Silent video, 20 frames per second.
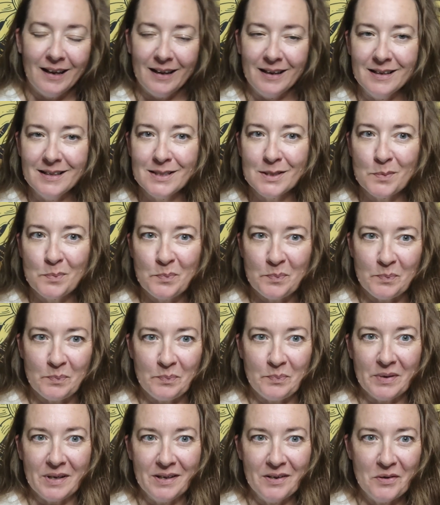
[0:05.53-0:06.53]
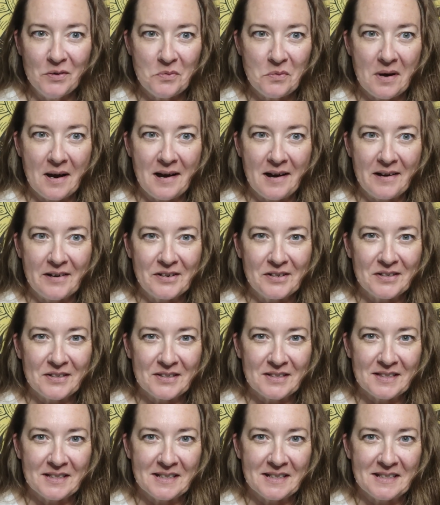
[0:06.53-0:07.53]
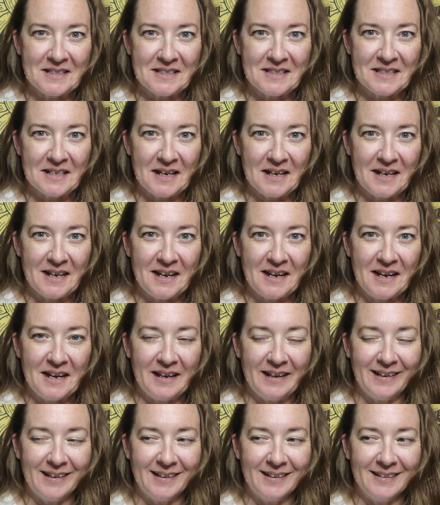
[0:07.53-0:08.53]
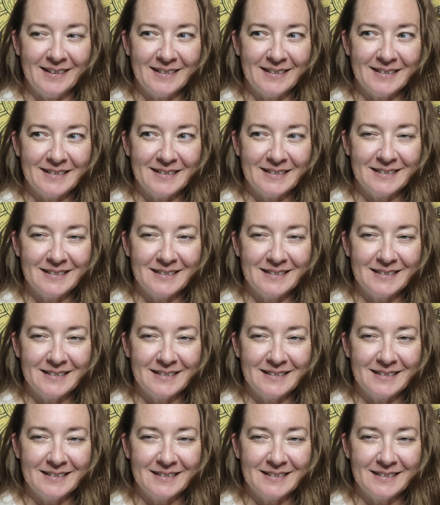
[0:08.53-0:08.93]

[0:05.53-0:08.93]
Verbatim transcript: it's been a while since I uh,